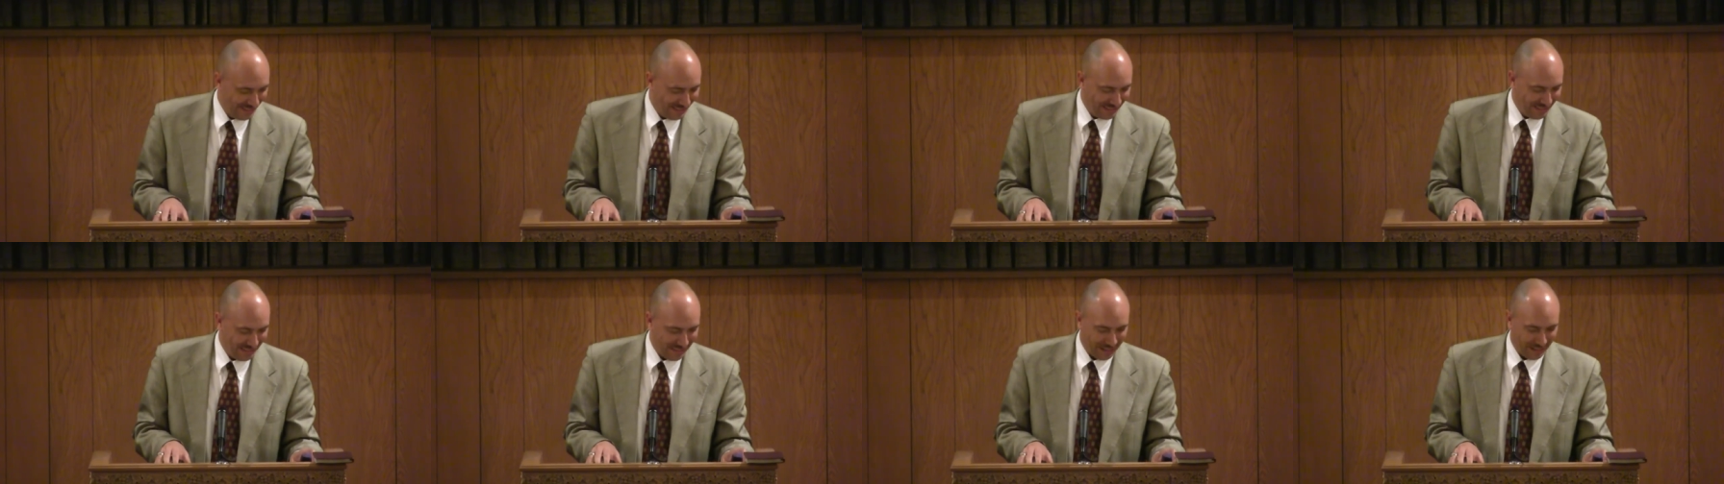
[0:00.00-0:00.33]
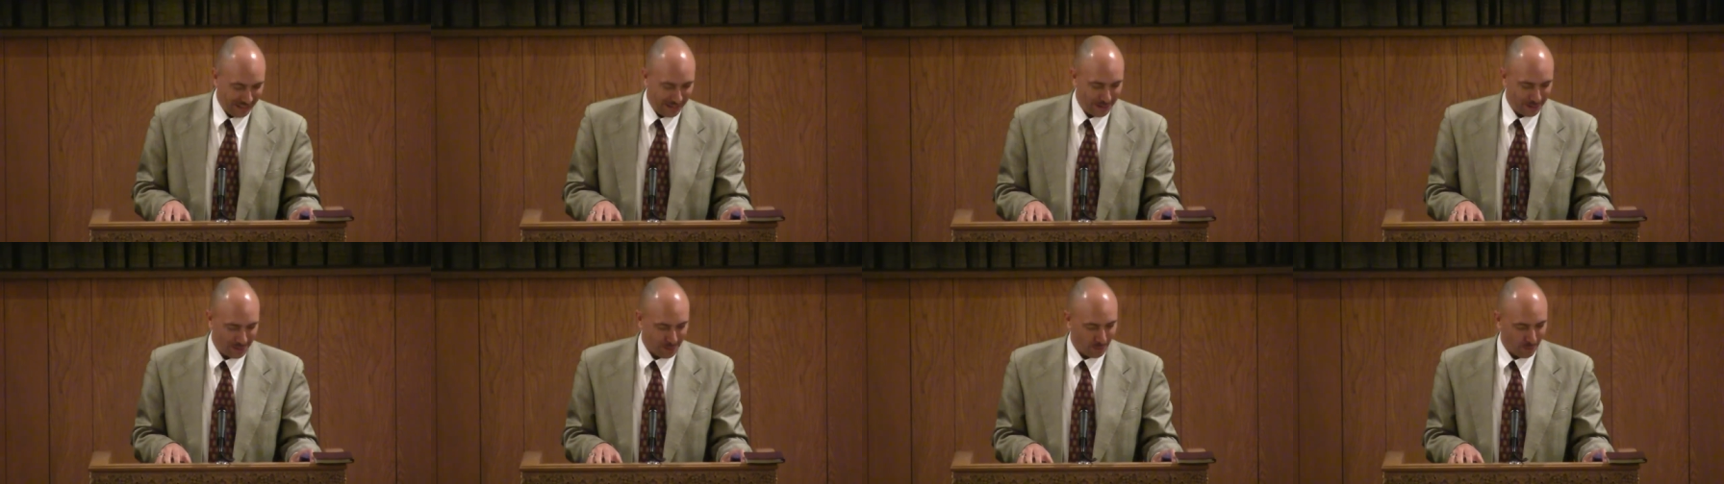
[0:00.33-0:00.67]
It
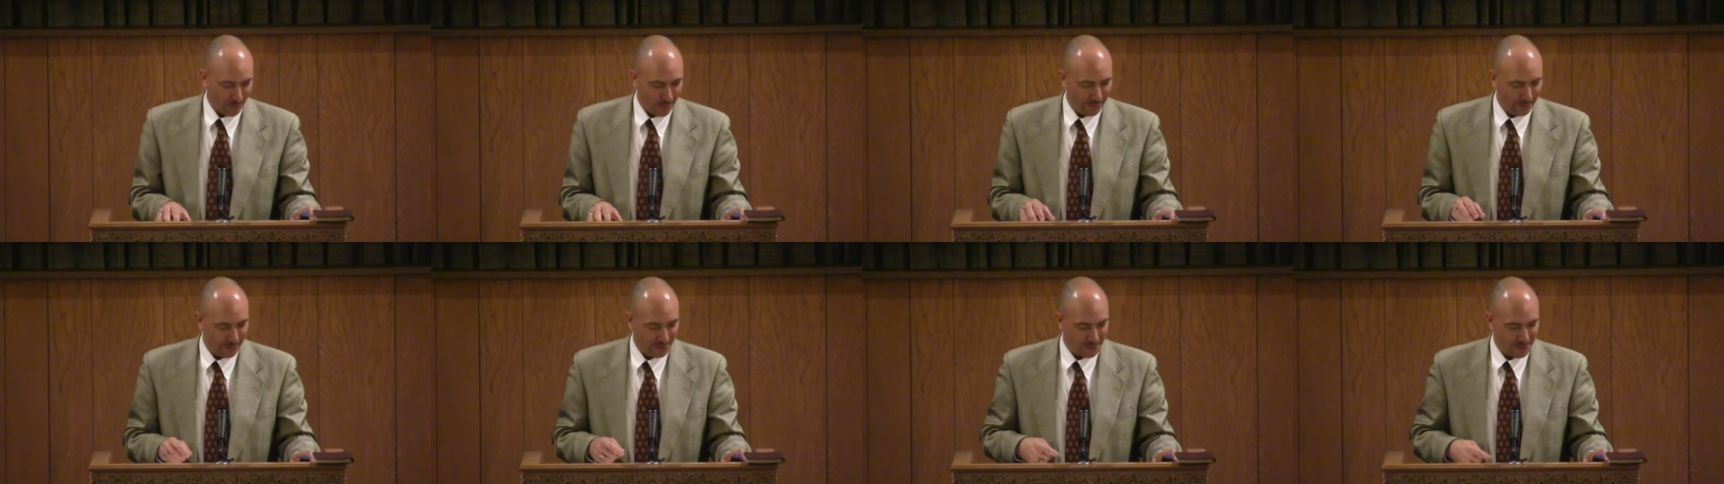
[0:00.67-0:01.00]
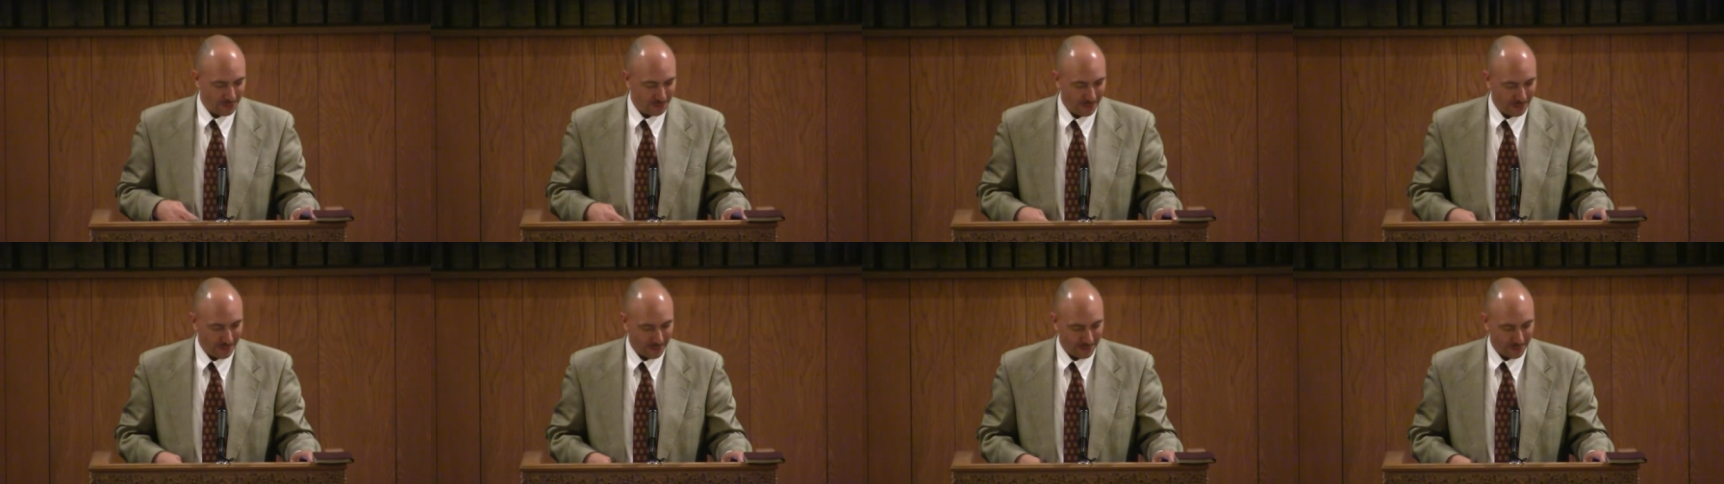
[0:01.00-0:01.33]
is a privilege to
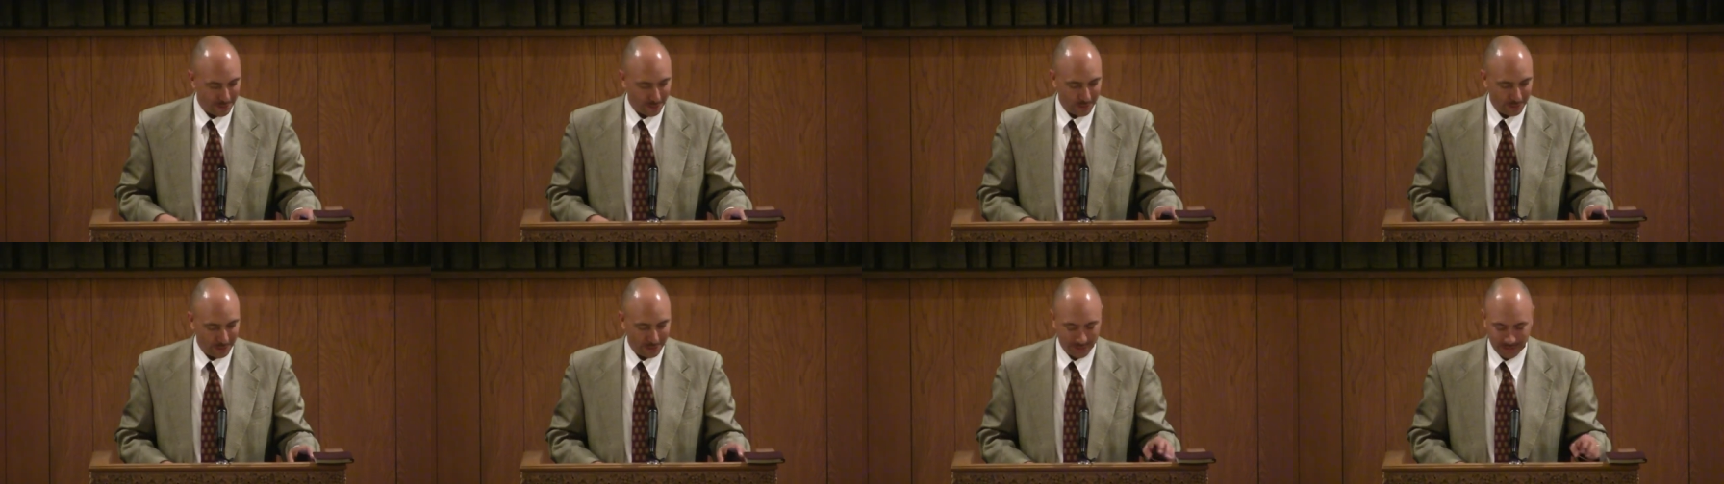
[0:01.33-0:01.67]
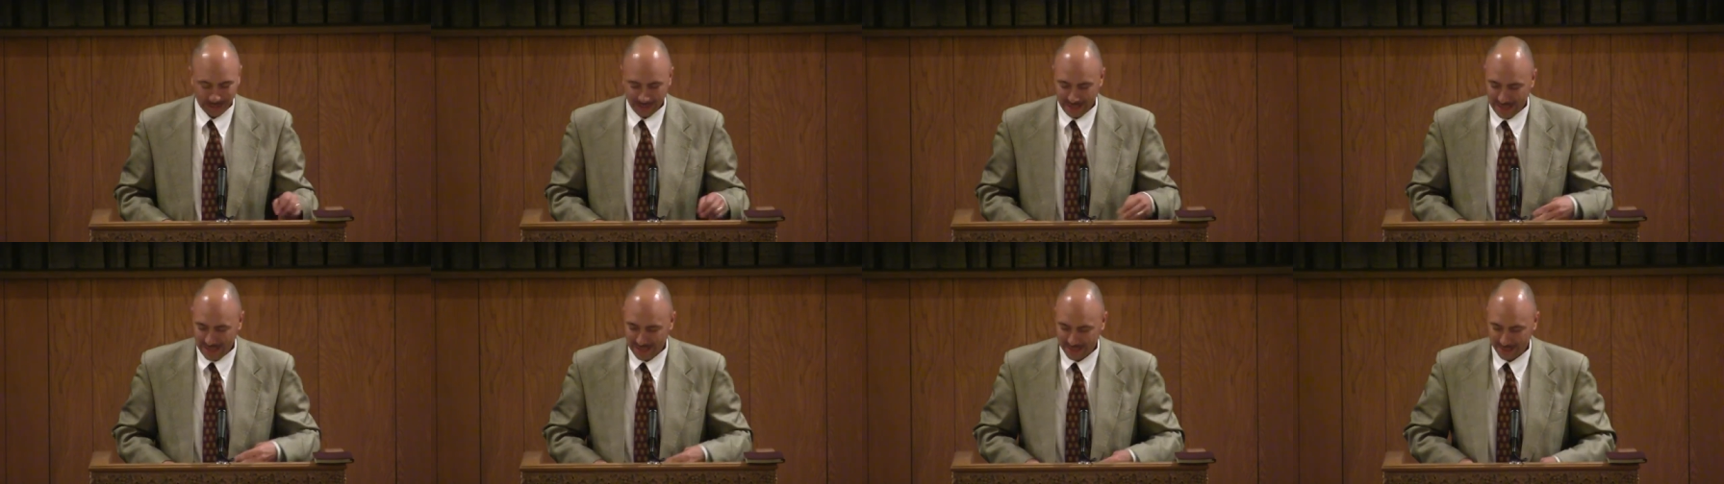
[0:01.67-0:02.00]
be here with you
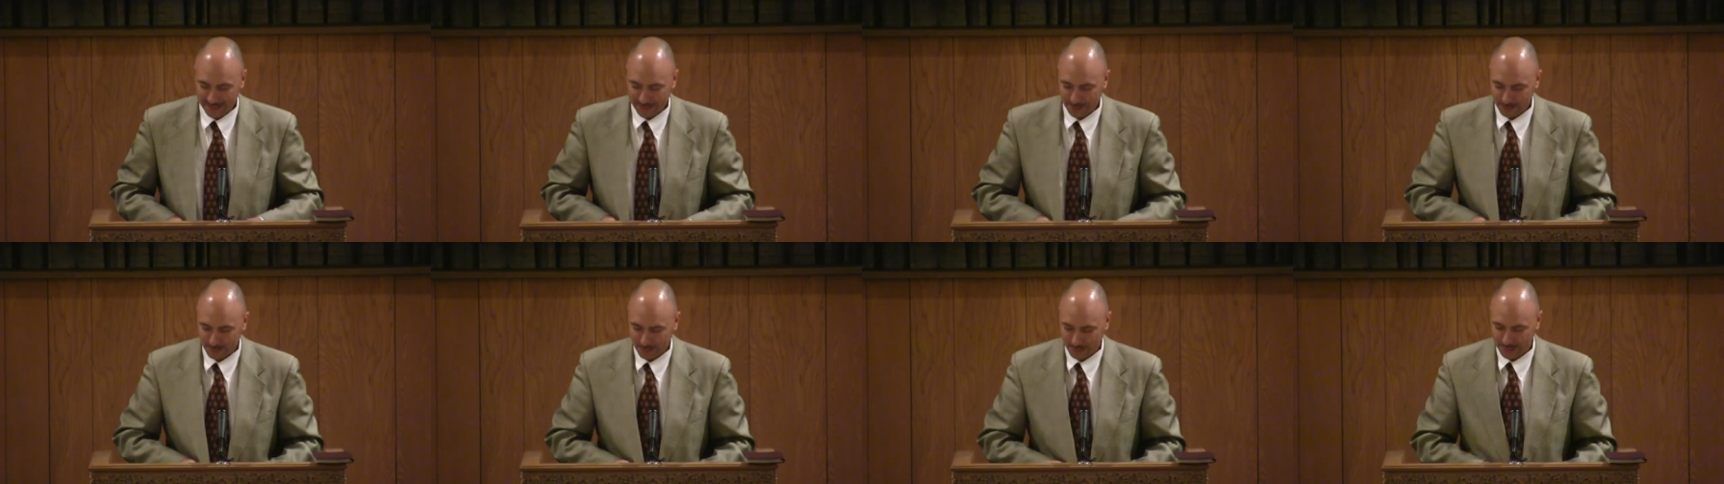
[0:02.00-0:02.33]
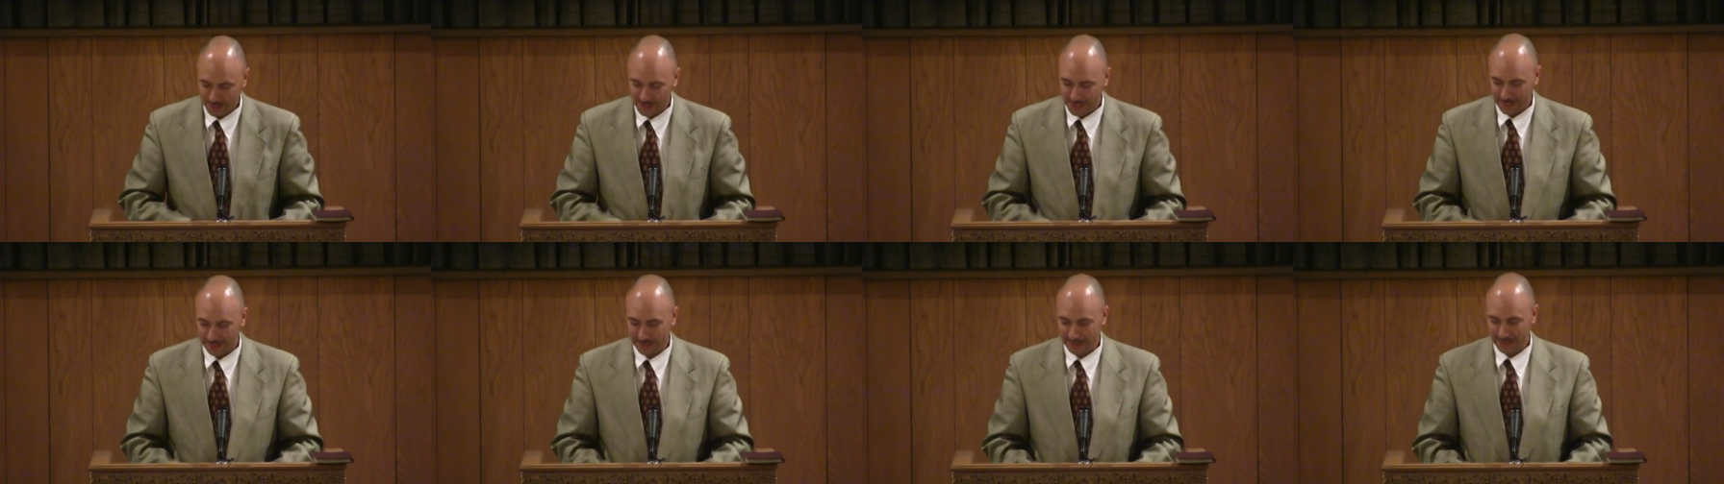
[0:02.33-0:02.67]
today, and I do
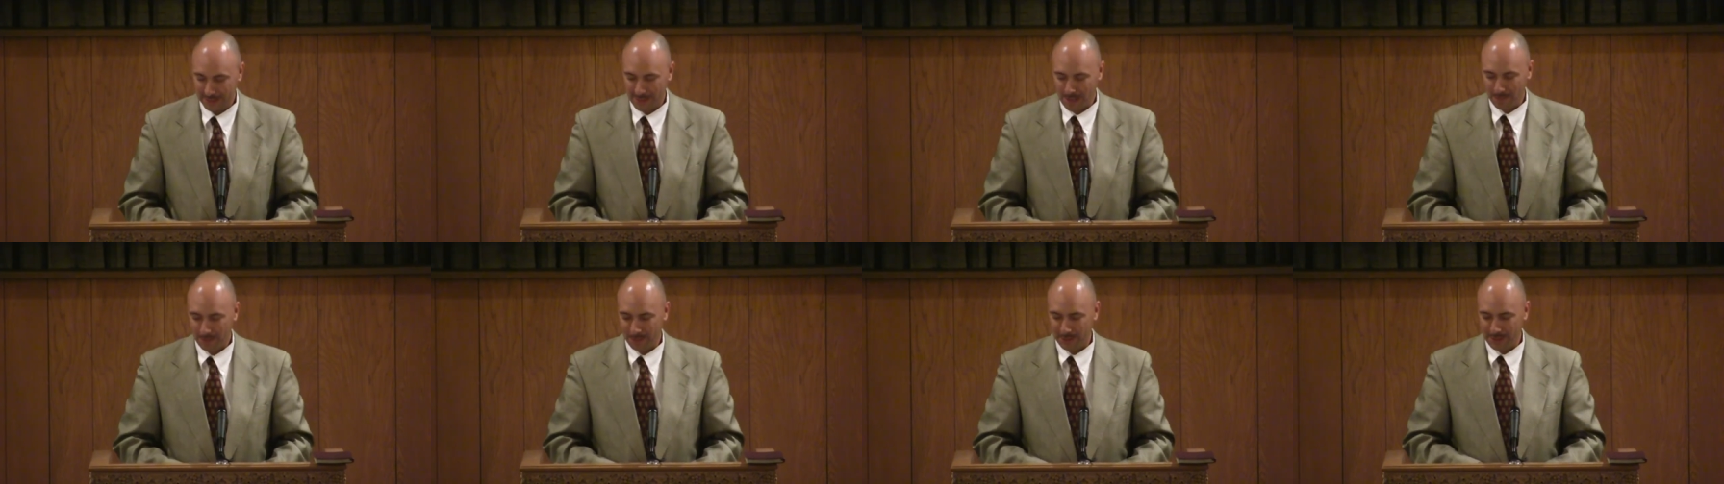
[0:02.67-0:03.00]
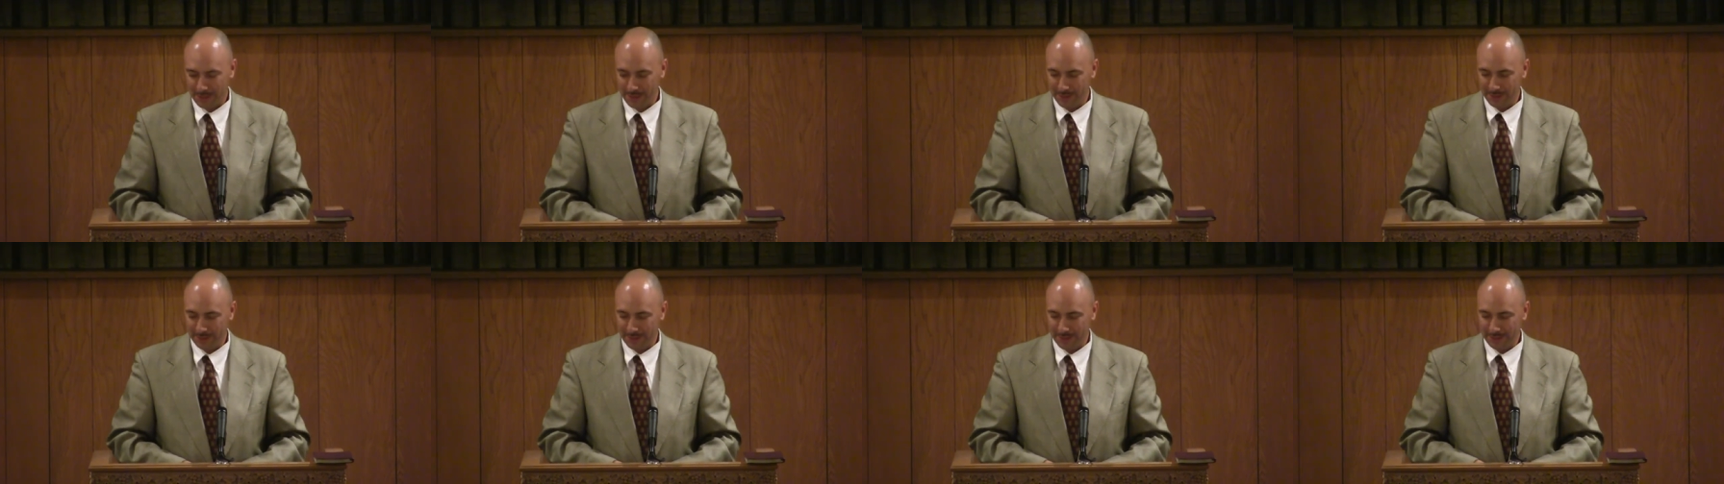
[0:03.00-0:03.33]
appreciate this
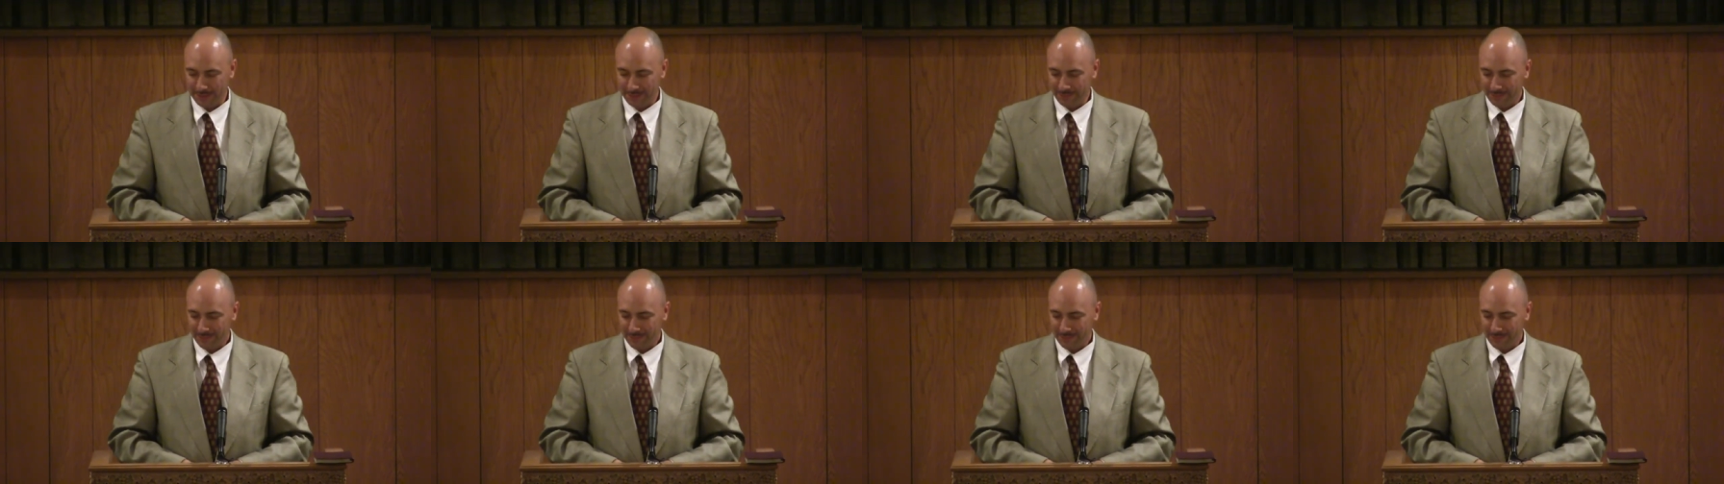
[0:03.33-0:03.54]
opportunity.